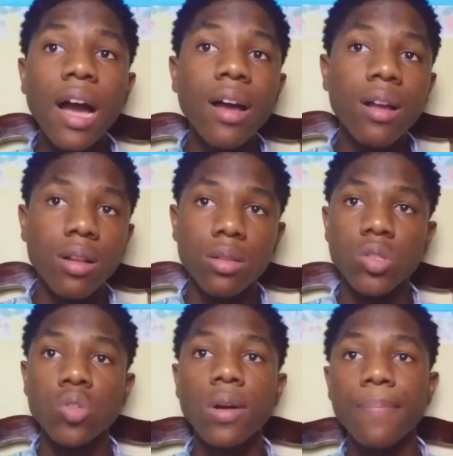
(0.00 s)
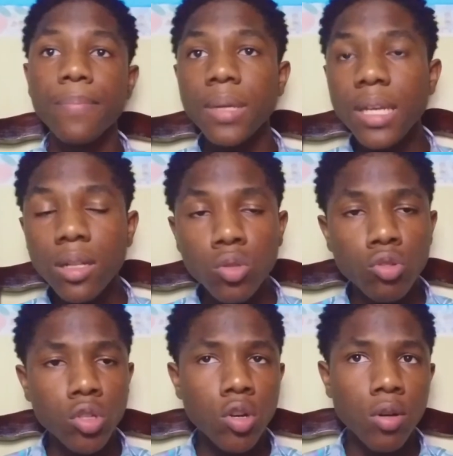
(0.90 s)
angles to appeal to
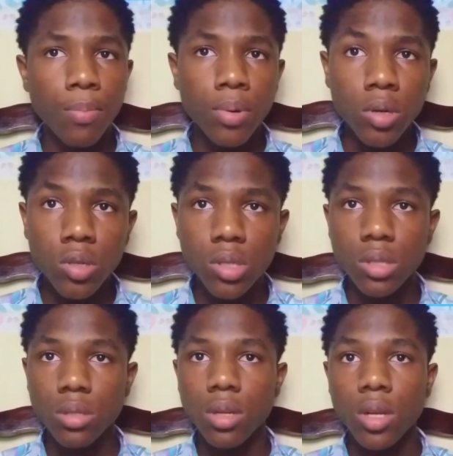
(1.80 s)
the young person